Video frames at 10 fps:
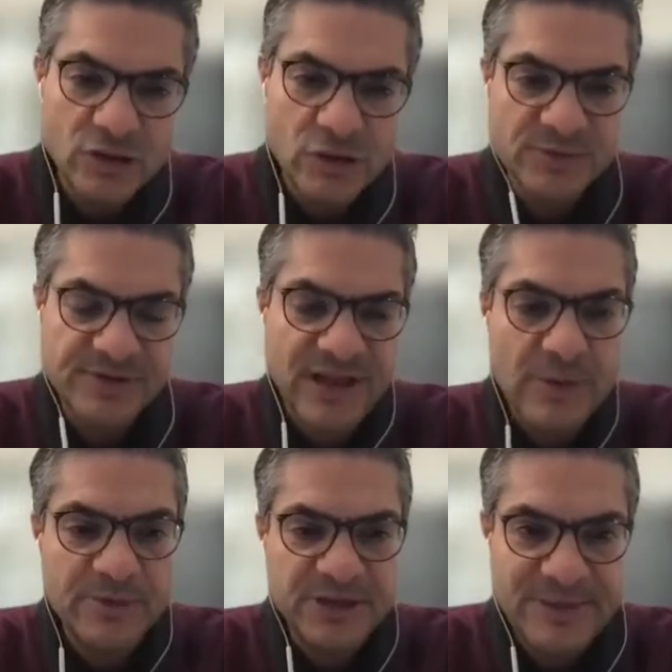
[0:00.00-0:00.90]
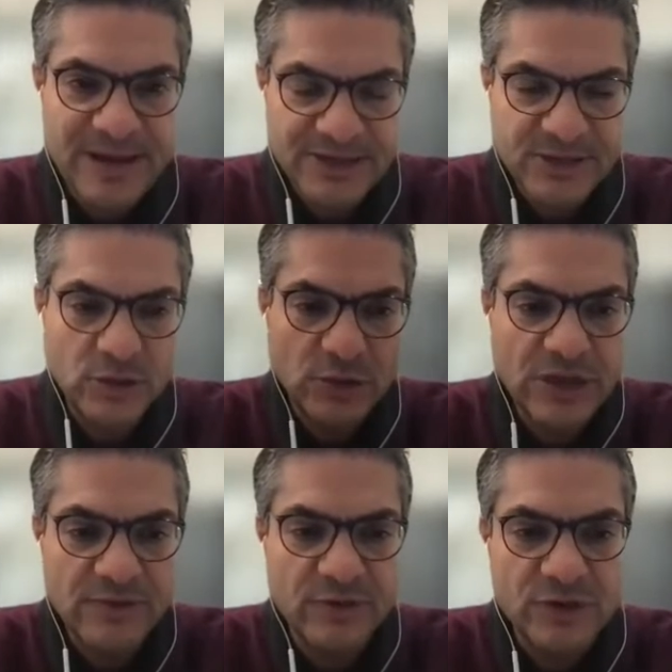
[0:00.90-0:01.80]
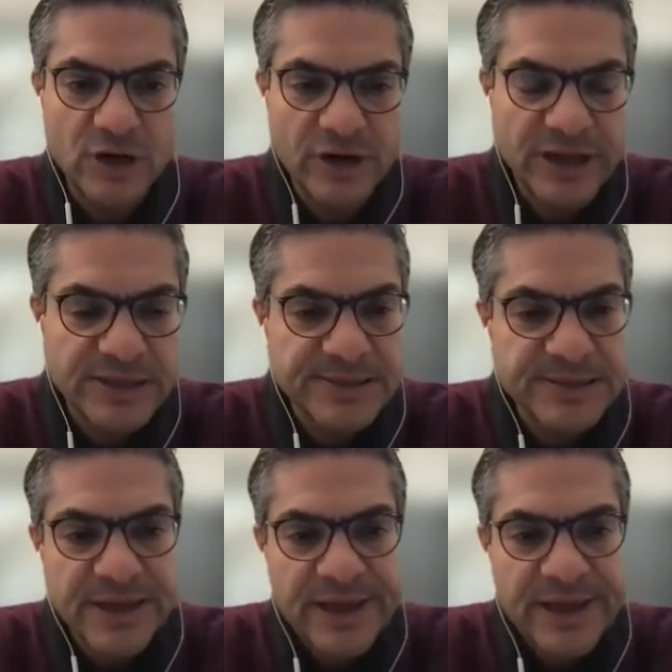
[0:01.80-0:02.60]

terms of how many SPACs are looking for targets.